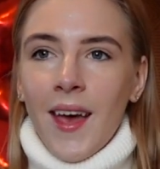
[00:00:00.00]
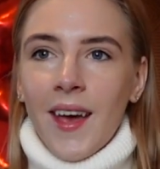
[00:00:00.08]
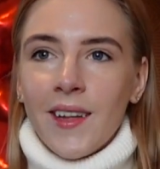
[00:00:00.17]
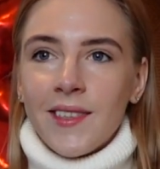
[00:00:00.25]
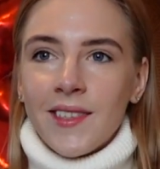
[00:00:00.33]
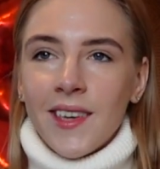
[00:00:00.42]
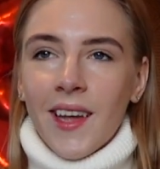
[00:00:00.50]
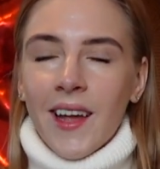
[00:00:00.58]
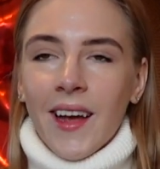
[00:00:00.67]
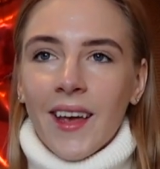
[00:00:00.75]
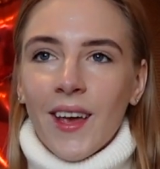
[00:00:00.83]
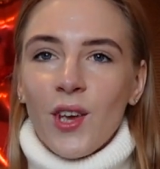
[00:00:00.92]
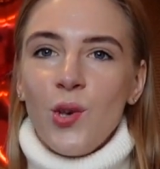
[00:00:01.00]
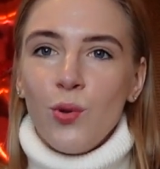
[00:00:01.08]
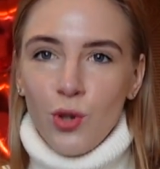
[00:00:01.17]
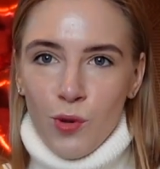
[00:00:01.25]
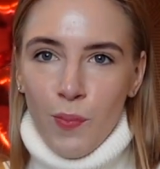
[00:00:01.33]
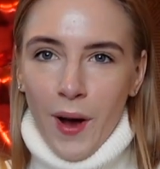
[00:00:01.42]
It's like a
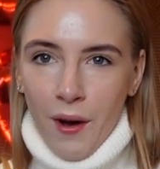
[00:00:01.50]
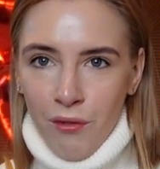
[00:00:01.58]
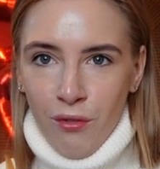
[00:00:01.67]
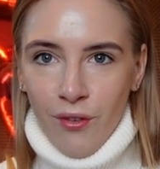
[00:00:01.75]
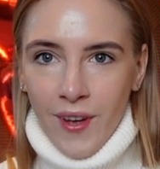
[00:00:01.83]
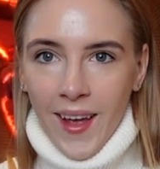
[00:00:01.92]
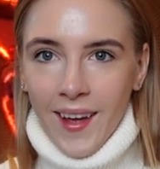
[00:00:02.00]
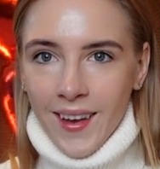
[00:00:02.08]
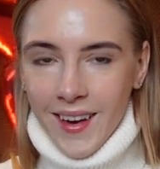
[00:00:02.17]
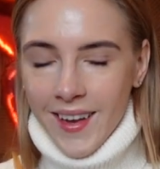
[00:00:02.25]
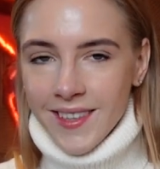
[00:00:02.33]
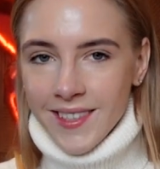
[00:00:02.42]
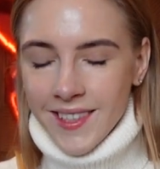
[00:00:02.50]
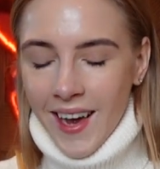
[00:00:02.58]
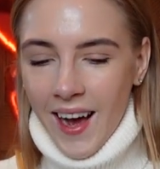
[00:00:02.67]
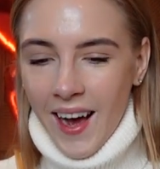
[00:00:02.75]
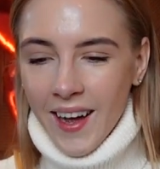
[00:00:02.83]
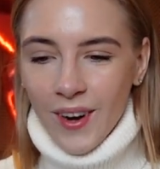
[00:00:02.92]
huge puff and it's,
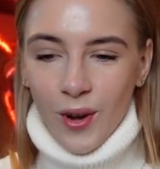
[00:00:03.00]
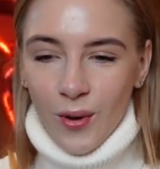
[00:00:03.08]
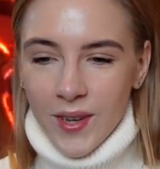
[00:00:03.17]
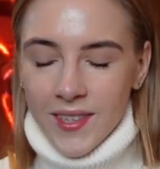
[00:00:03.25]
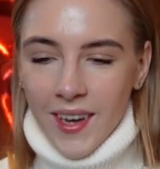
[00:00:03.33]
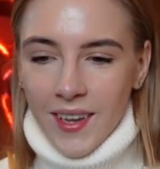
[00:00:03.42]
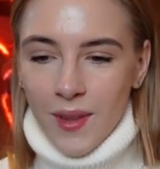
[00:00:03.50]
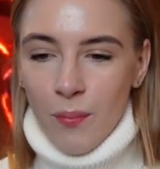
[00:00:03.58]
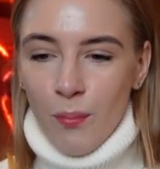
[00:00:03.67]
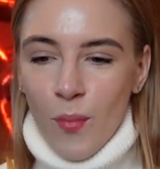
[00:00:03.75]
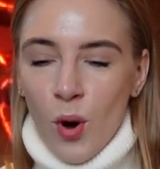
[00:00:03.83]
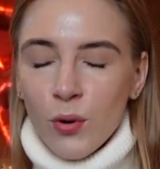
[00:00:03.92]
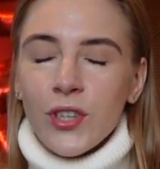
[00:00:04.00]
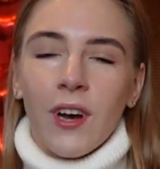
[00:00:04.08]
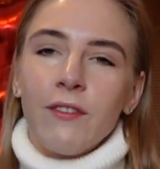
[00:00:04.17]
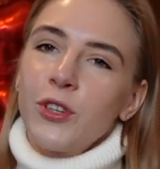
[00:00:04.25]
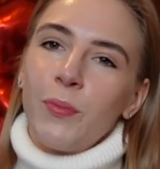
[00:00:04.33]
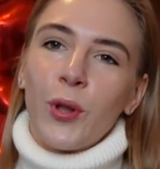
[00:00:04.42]
I don't know, it's like the most
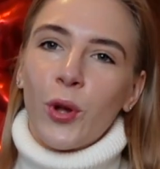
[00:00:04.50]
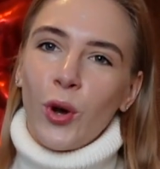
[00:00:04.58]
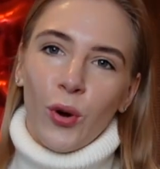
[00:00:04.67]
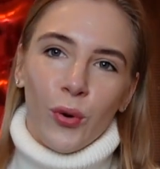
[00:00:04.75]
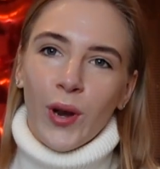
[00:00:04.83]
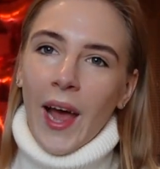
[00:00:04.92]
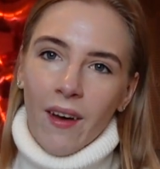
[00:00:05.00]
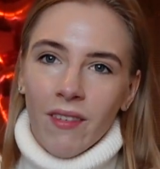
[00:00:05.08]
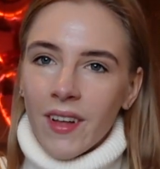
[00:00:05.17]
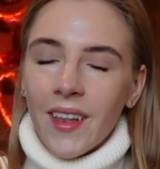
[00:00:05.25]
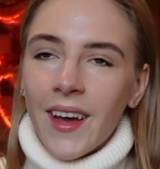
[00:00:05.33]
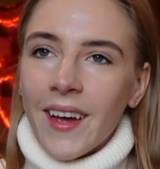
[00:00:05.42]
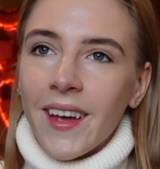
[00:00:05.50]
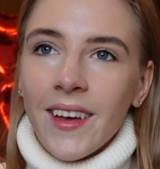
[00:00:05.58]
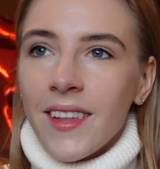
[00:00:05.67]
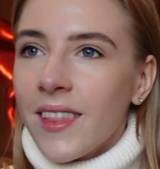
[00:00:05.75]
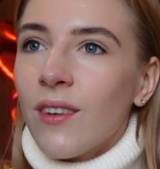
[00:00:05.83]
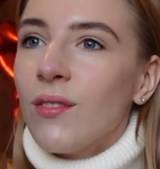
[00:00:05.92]
comfortable coat ever. Like,
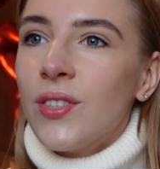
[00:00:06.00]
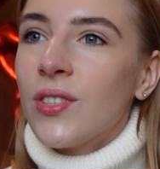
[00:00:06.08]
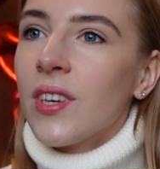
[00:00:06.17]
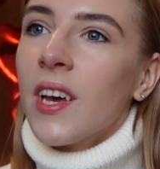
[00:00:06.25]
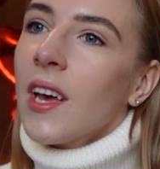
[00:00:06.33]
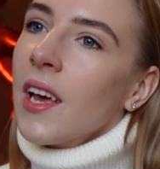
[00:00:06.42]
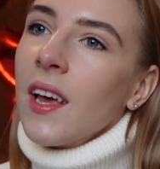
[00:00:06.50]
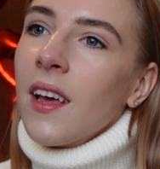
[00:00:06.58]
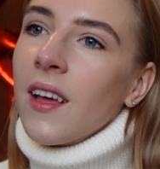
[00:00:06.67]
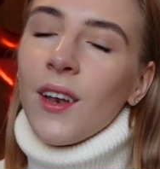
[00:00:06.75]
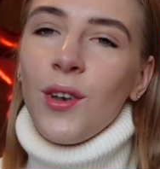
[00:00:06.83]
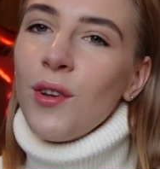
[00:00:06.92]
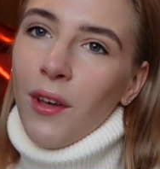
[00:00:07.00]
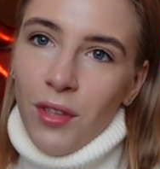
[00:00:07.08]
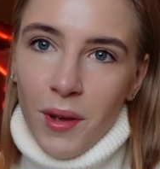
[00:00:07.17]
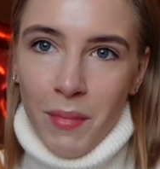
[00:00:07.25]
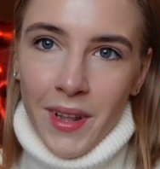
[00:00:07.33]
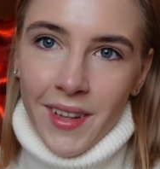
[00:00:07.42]
there is
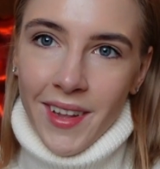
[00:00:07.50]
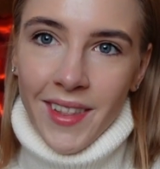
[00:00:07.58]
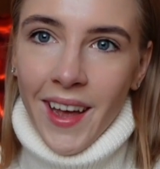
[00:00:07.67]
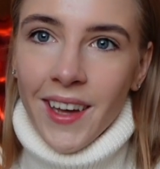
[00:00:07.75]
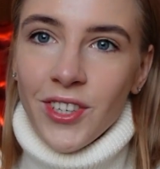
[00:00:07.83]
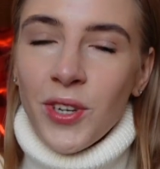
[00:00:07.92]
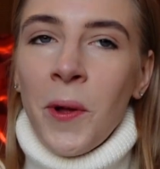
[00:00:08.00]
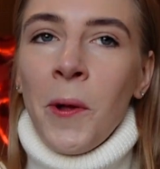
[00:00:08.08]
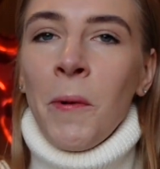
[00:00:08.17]
nothing better than that.